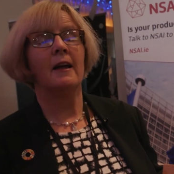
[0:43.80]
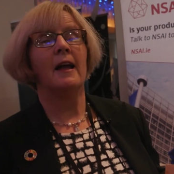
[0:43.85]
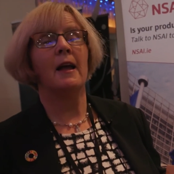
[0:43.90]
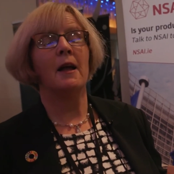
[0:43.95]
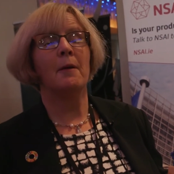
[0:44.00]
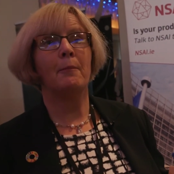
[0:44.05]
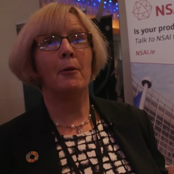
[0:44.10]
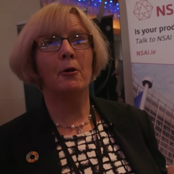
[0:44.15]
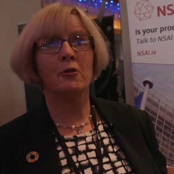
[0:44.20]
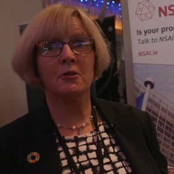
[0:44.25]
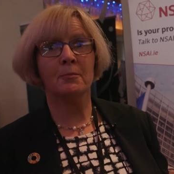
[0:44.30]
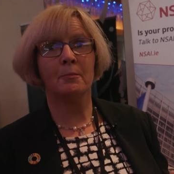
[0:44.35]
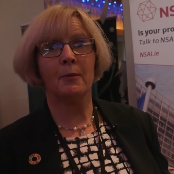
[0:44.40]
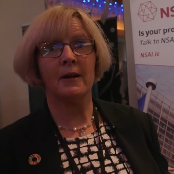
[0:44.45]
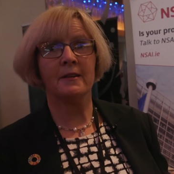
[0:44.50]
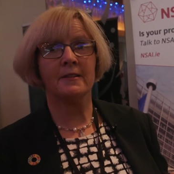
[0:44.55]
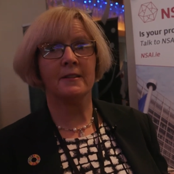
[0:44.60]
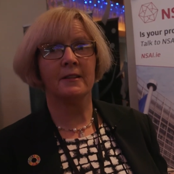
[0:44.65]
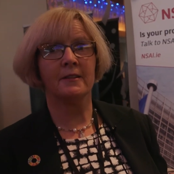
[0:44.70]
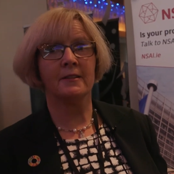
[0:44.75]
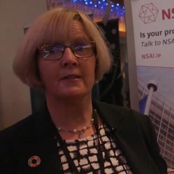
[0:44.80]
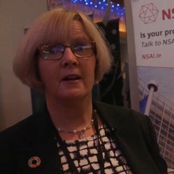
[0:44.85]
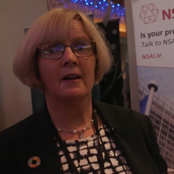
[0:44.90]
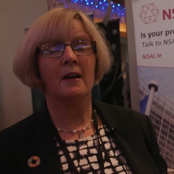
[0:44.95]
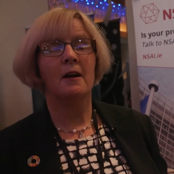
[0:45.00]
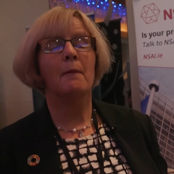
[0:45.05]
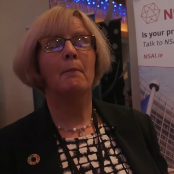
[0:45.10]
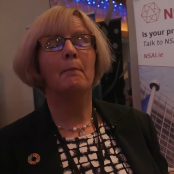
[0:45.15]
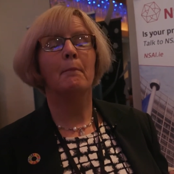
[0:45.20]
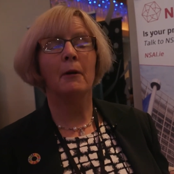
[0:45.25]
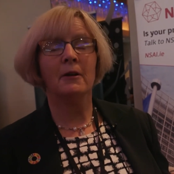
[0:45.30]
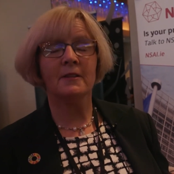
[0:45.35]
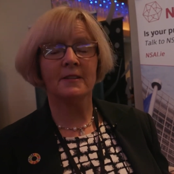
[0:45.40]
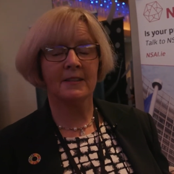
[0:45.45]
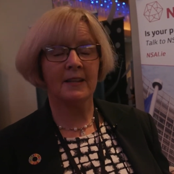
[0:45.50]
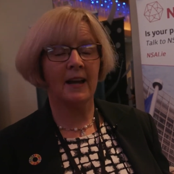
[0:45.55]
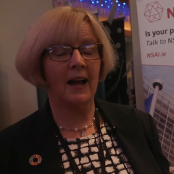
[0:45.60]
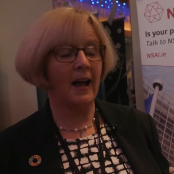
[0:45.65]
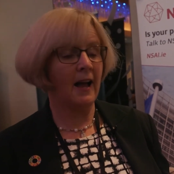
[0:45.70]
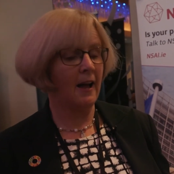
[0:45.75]
uh, post-Brexit,
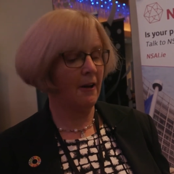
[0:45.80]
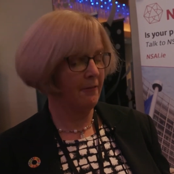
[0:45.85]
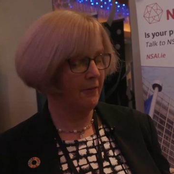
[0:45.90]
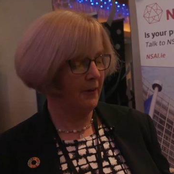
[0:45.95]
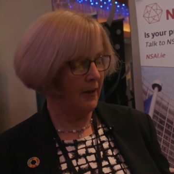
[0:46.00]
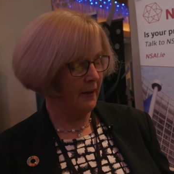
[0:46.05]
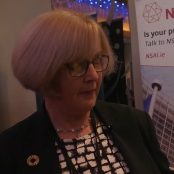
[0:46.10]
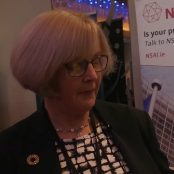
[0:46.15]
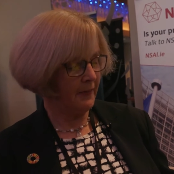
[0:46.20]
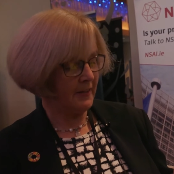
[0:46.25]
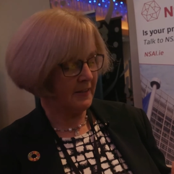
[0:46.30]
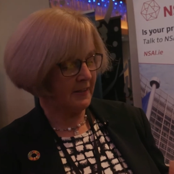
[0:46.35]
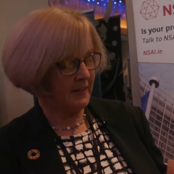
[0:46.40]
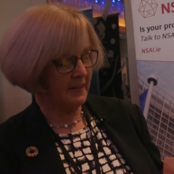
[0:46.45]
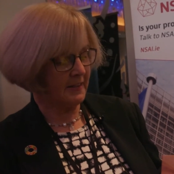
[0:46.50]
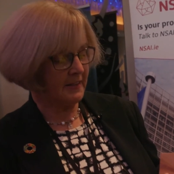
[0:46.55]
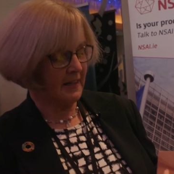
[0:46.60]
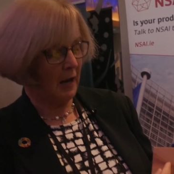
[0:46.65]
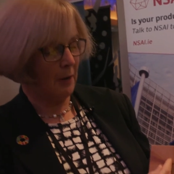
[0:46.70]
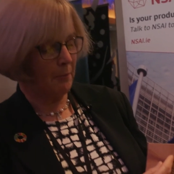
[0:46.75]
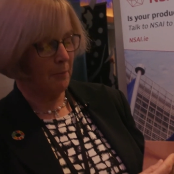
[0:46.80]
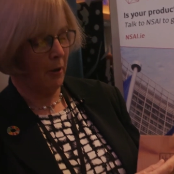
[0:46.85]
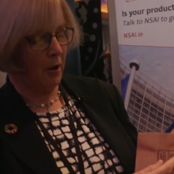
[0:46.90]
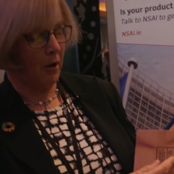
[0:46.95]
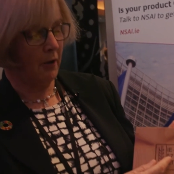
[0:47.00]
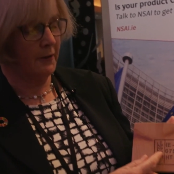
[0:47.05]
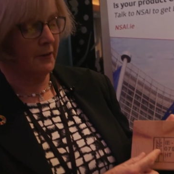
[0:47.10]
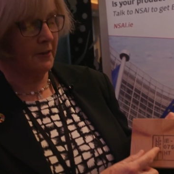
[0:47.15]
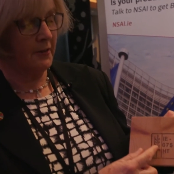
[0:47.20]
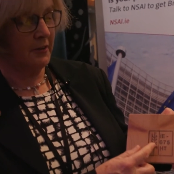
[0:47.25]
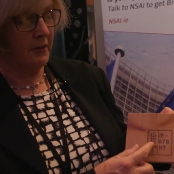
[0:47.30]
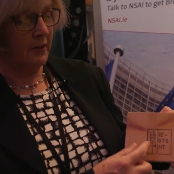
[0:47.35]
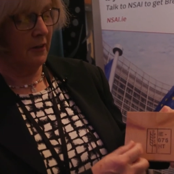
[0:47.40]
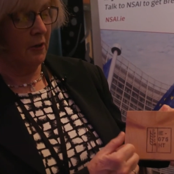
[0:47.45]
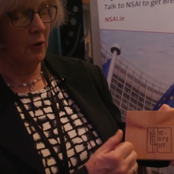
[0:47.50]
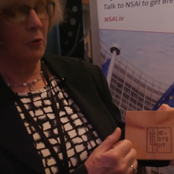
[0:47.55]
must have this stamp on it